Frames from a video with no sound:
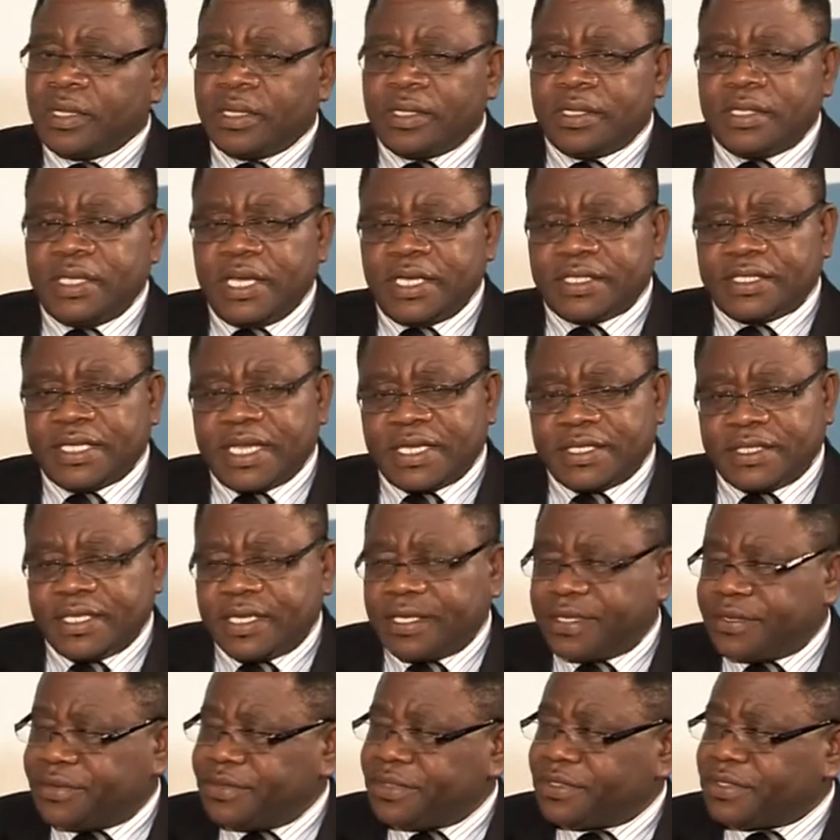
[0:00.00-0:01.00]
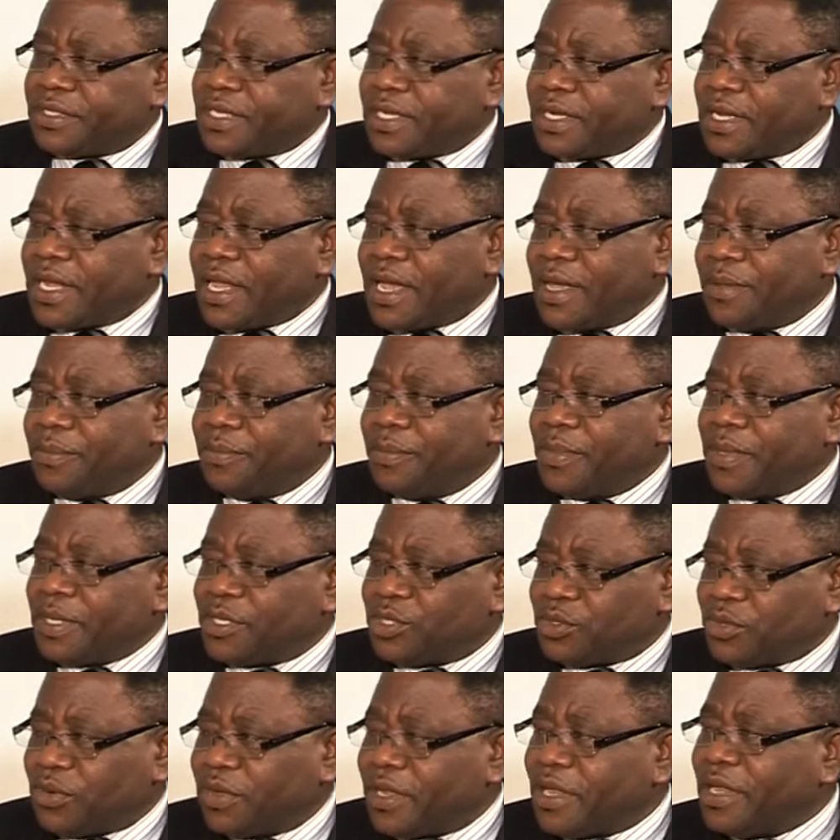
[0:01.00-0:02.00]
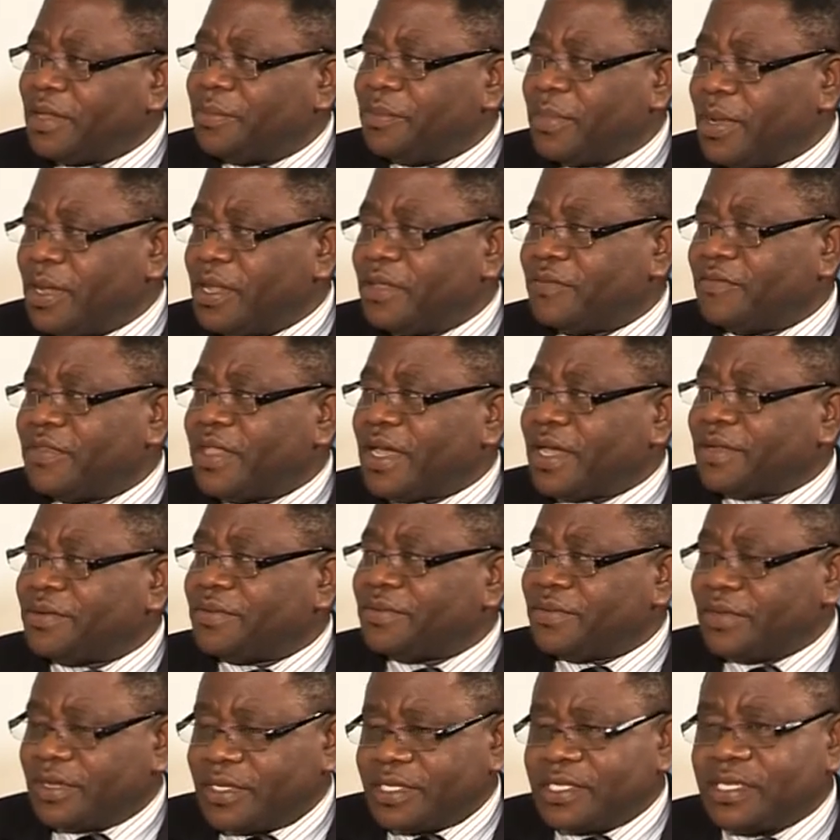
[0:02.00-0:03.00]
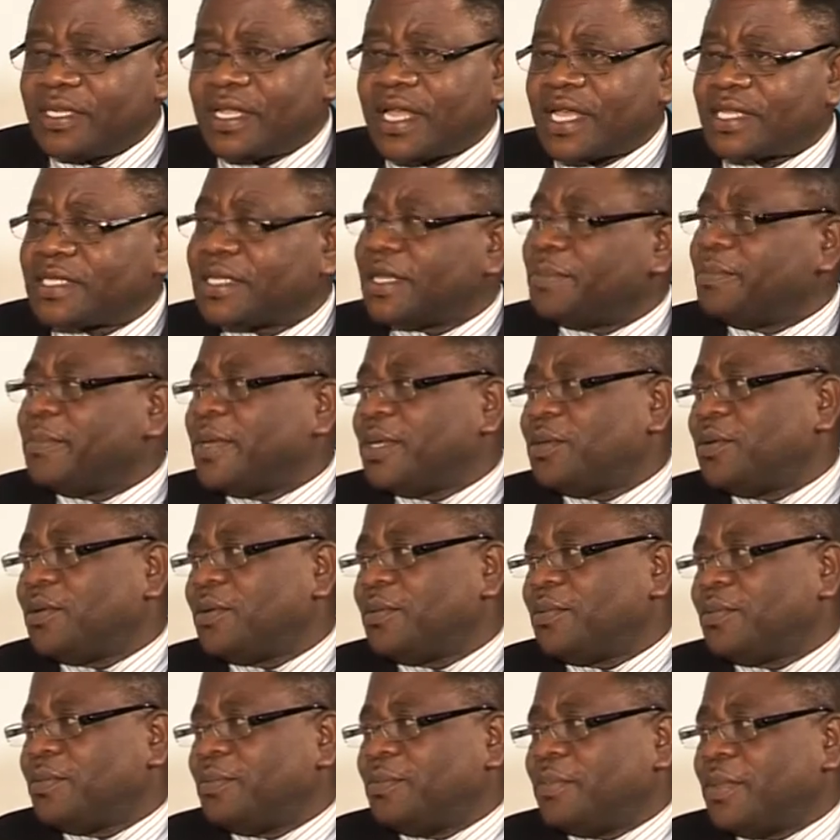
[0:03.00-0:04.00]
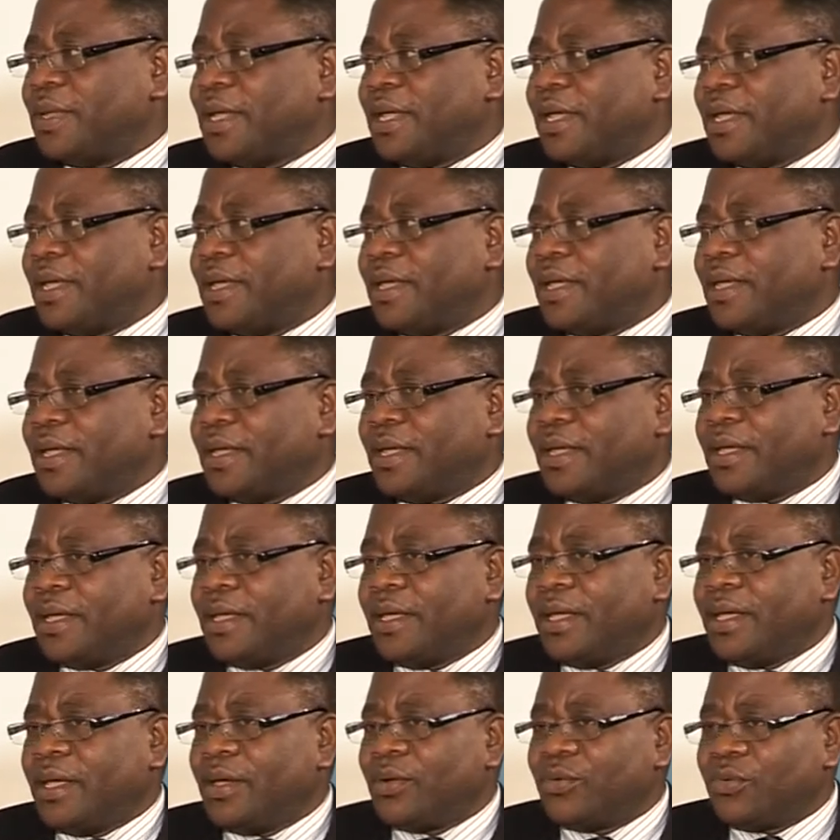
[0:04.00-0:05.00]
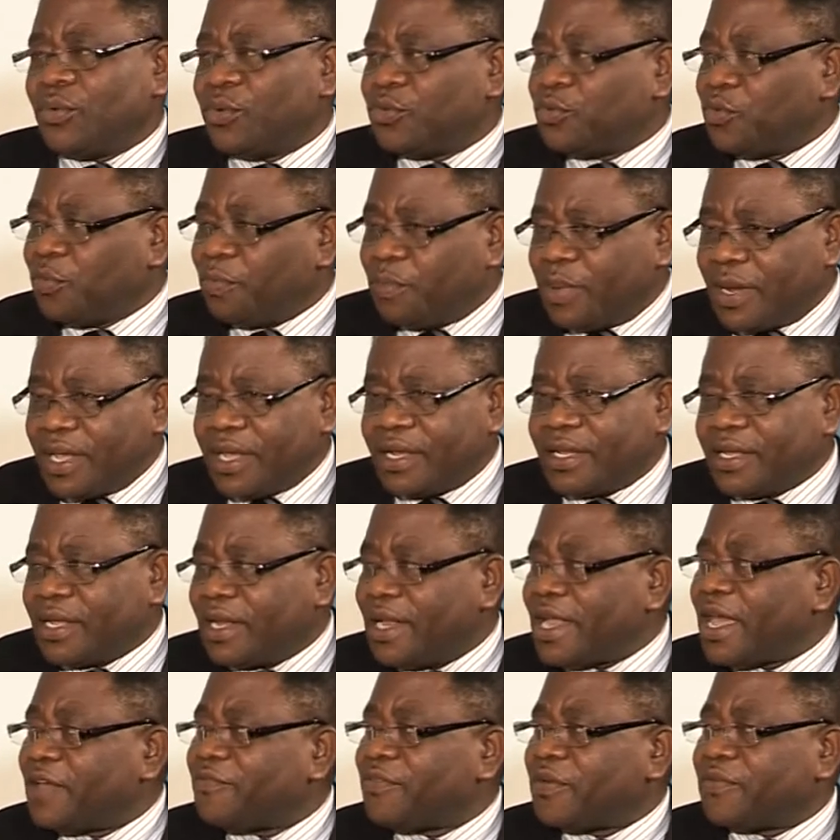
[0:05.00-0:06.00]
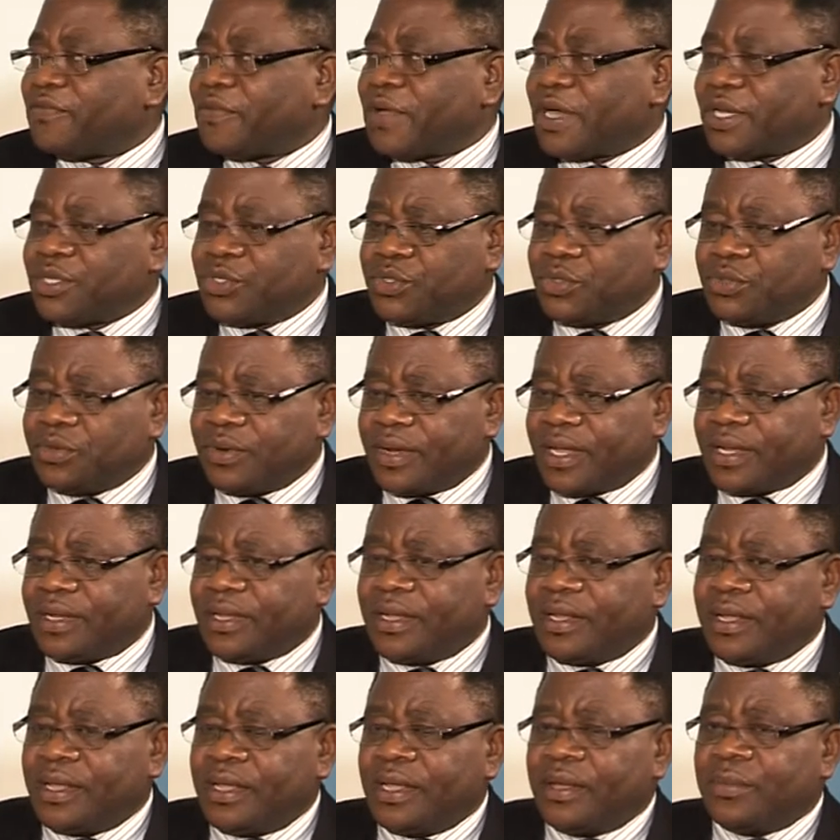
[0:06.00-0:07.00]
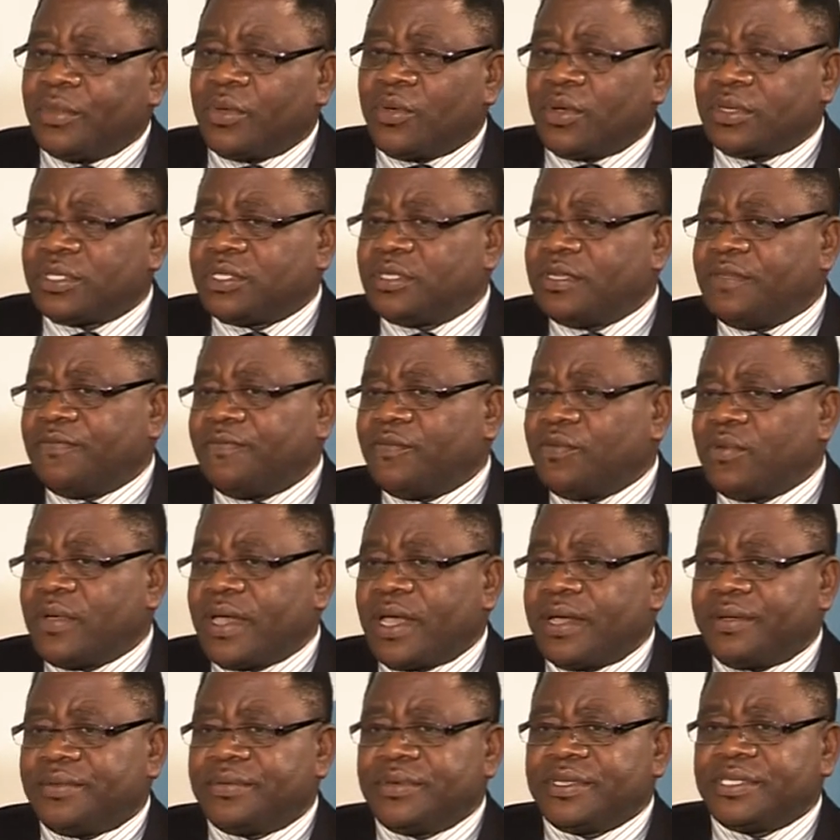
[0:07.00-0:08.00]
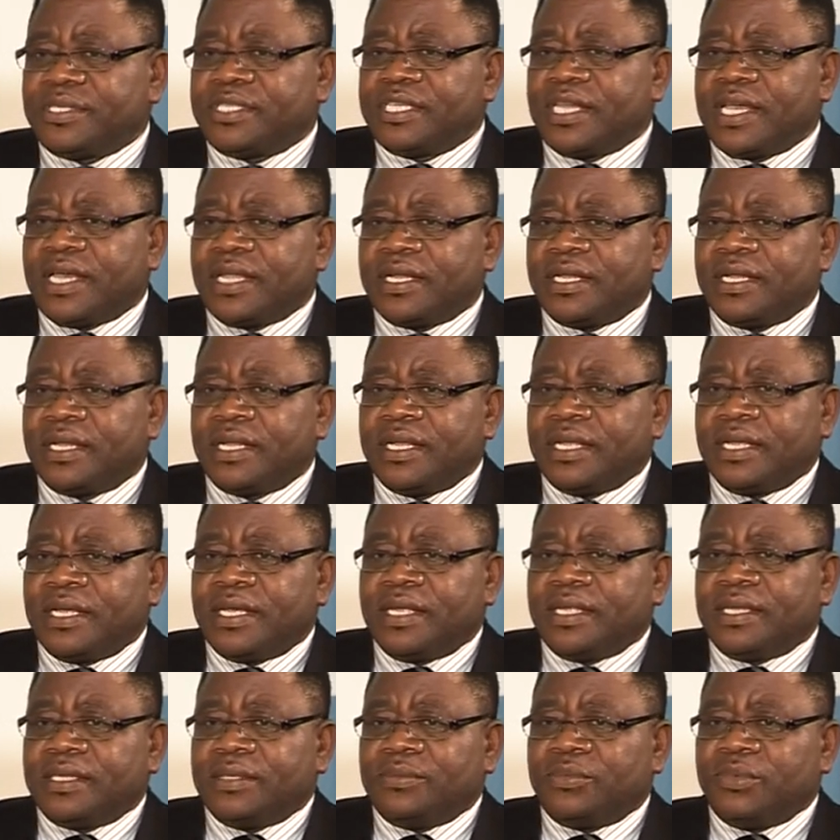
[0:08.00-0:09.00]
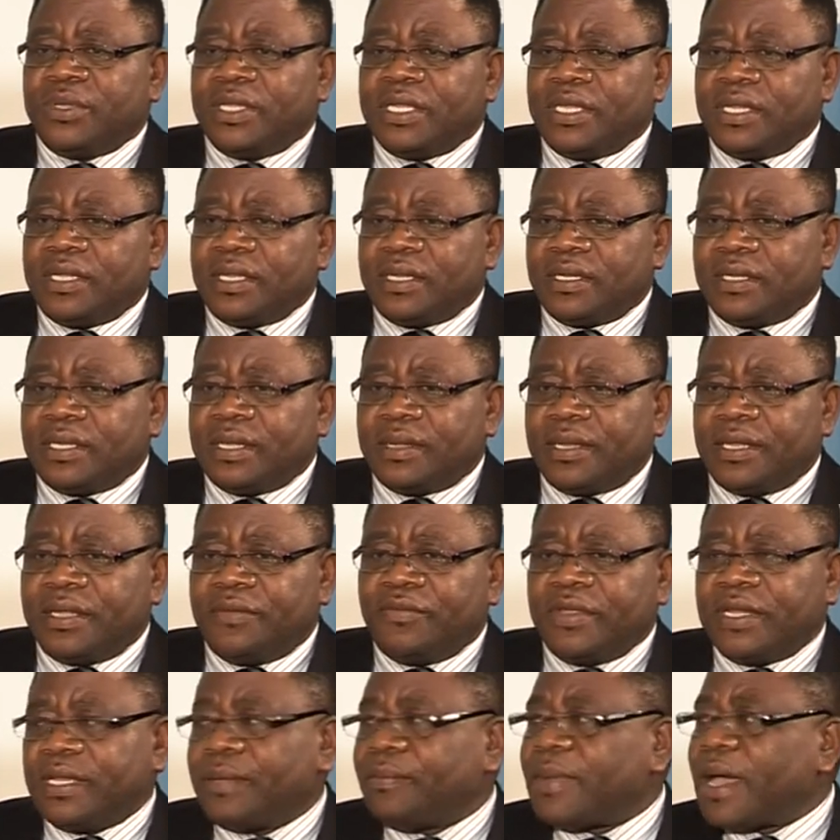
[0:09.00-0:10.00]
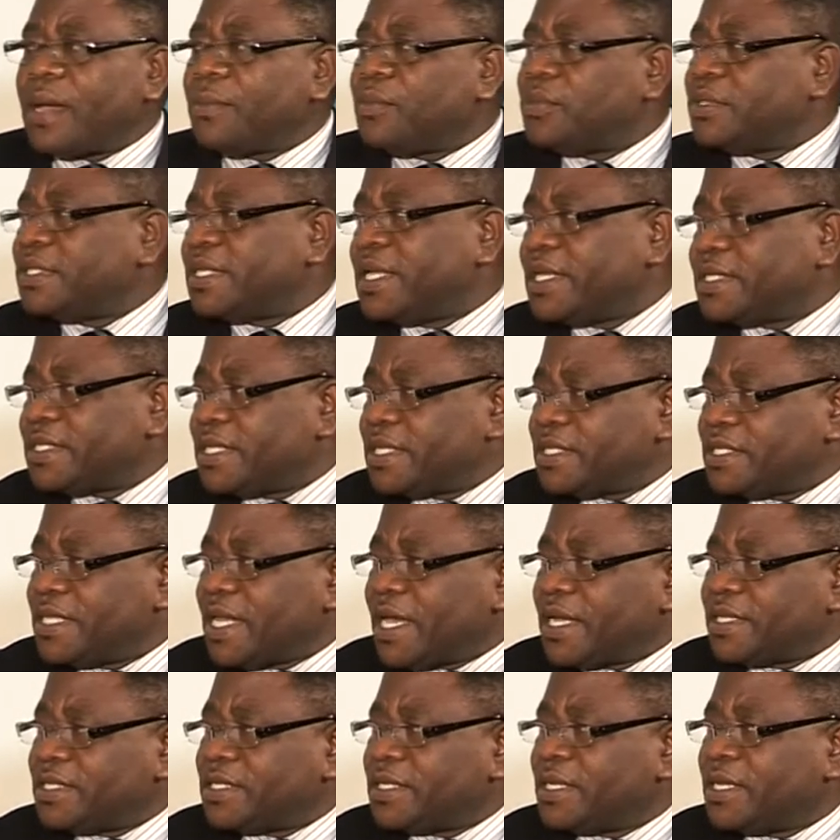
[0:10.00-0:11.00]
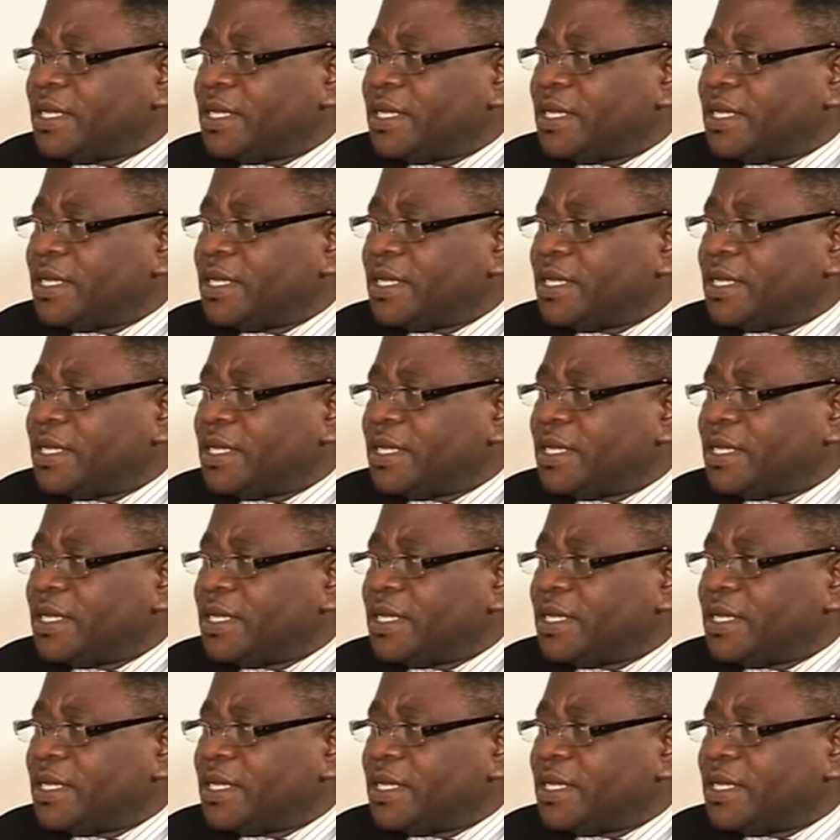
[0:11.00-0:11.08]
Yes, as a Christian, I strongly believe that religion has a major role to play in the life of our children. Because if you are a Christian, even the Bible tells us that